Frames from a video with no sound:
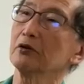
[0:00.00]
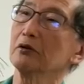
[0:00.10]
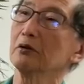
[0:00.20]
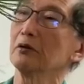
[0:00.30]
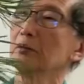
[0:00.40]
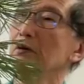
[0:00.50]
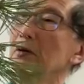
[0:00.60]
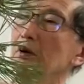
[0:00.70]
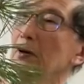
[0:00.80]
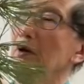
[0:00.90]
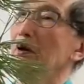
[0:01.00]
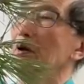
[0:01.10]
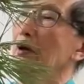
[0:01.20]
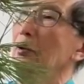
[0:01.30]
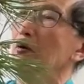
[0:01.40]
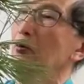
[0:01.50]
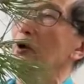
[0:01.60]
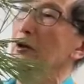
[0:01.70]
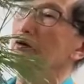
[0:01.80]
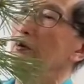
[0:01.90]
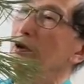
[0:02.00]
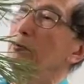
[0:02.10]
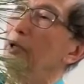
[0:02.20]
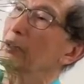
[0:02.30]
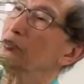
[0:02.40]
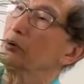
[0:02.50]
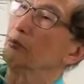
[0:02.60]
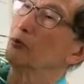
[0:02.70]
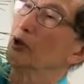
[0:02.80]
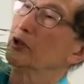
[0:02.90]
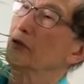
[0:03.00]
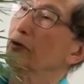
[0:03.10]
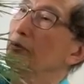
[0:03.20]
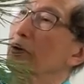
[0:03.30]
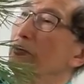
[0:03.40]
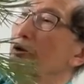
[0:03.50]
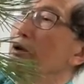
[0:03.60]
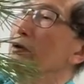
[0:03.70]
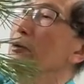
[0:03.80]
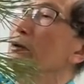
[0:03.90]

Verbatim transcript: to work from the back, so I'm working from the front.